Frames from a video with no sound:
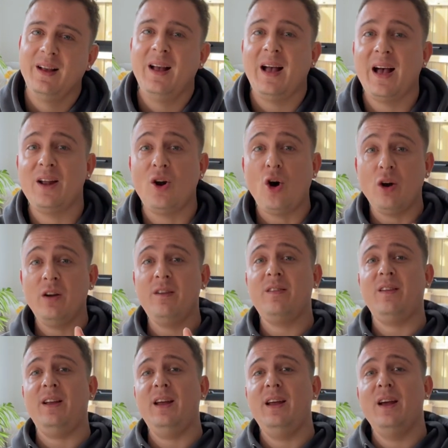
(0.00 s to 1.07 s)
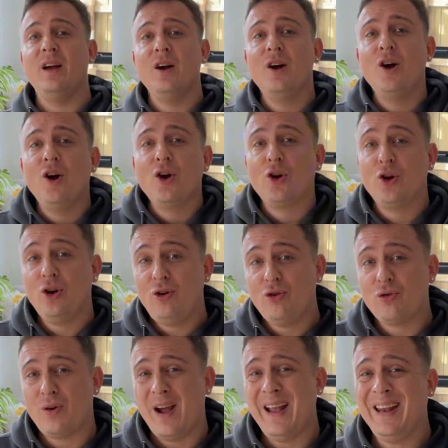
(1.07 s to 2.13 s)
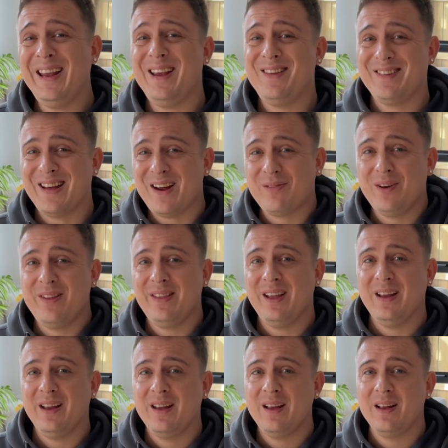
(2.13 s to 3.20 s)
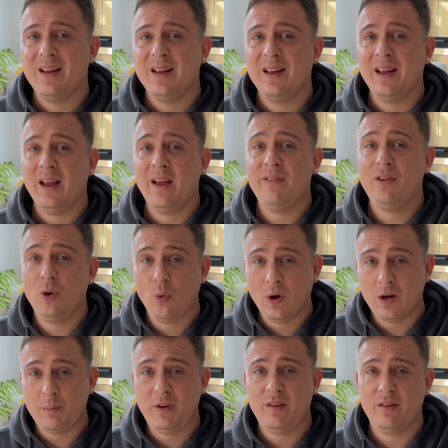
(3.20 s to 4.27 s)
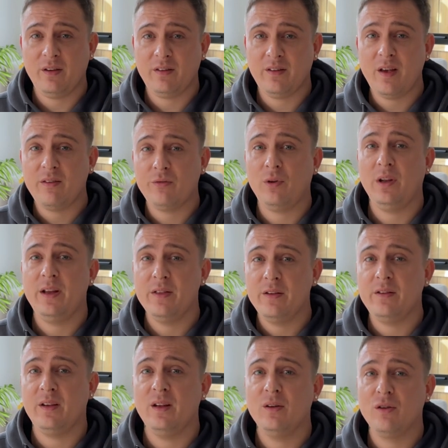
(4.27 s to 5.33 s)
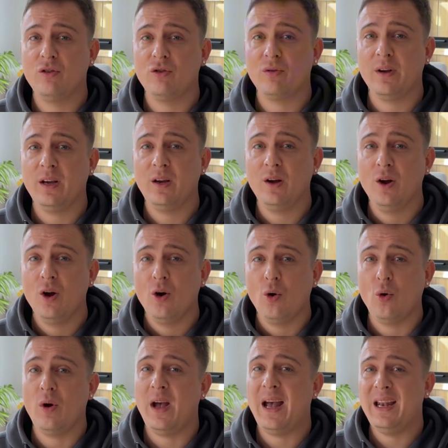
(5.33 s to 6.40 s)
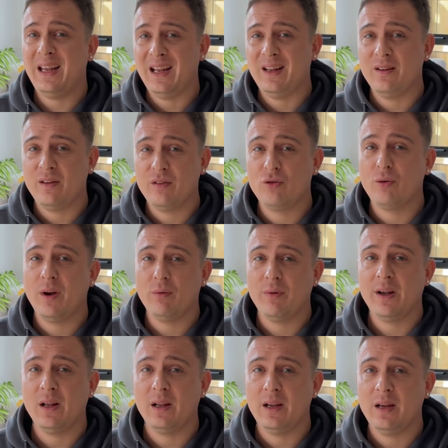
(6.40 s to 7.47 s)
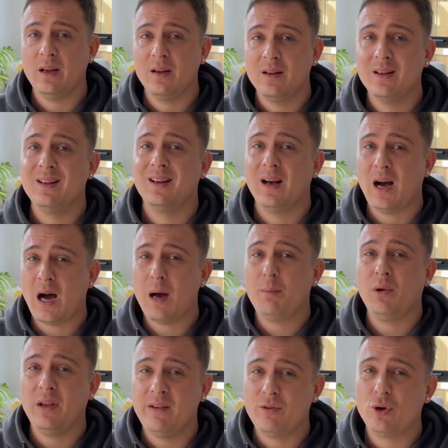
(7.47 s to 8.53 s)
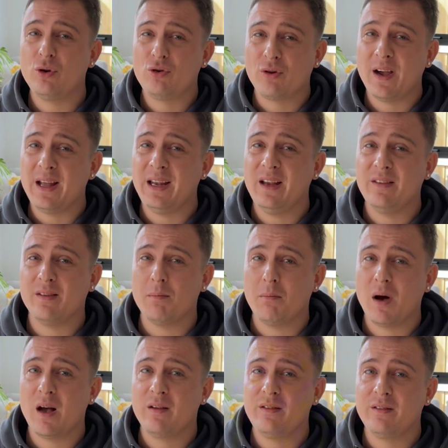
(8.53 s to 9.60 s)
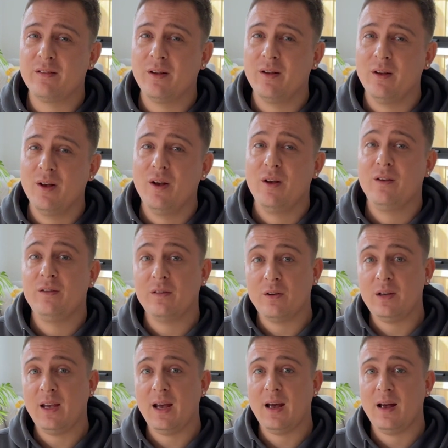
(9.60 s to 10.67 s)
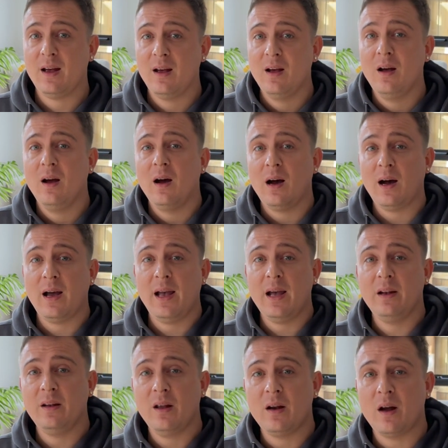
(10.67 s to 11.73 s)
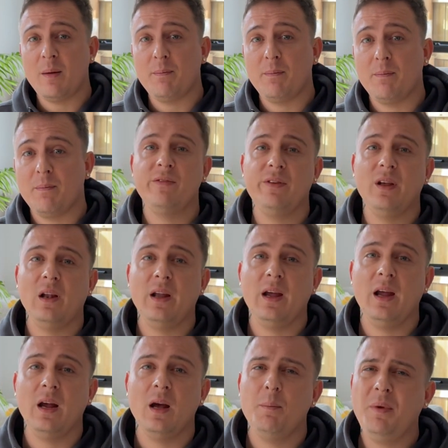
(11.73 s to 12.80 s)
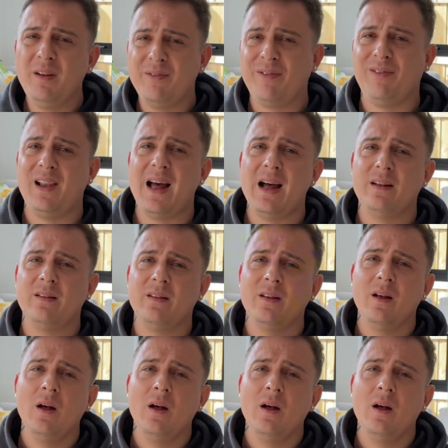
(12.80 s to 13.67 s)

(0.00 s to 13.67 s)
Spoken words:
And honestly, good training is everything. If you want to be successful in this industry, or any industry really, I believe good training is a must. So yeah, I ended up feeling a bit flat.